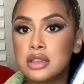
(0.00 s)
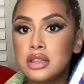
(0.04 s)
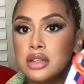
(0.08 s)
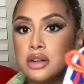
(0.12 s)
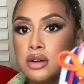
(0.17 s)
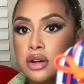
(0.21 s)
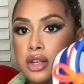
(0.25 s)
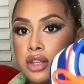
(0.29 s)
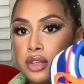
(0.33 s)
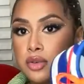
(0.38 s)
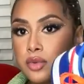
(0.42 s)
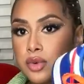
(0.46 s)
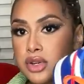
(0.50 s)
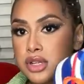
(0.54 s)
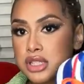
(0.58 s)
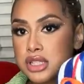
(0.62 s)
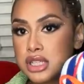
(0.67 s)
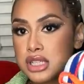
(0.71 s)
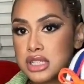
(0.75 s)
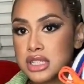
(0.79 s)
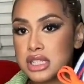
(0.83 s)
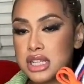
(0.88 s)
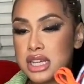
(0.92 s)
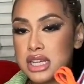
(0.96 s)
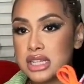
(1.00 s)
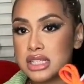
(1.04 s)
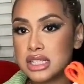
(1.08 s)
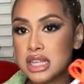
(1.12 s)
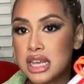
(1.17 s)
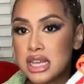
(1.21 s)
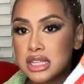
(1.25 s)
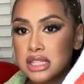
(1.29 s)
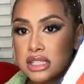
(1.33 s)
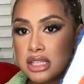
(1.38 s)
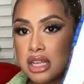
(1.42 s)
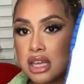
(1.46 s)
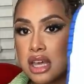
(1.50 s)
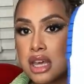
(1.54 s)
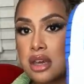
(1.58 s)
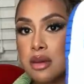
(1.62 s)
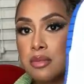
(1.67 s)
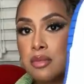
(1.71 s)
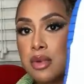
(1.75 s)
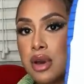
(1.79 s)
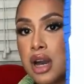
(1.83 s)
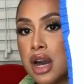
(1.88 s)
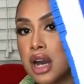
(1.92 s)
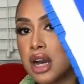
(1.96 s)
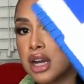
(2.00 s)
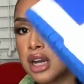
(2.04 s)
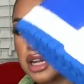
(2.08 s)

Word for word: The other ones is the exact same. I